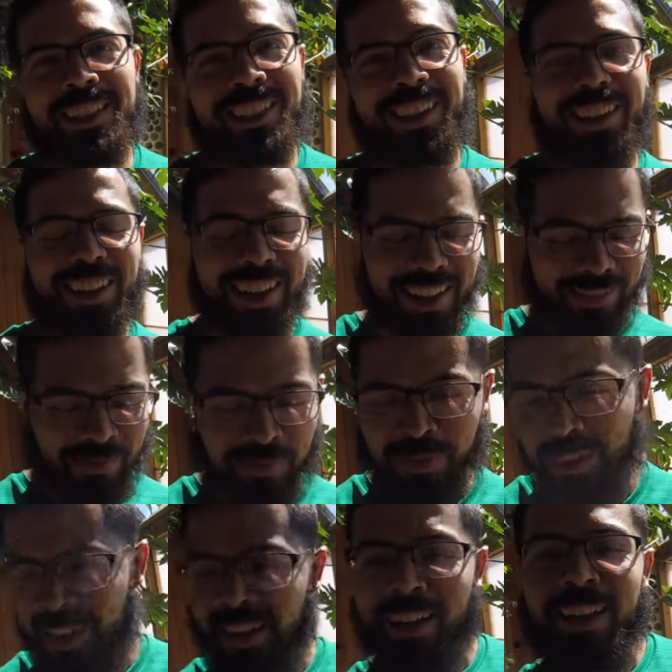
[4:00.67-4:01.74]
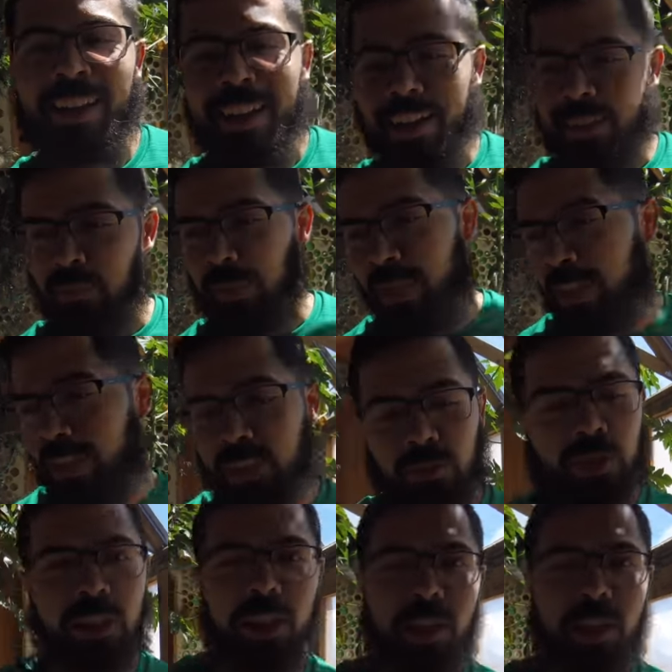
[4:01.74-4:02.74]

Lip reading: and all that. But this is really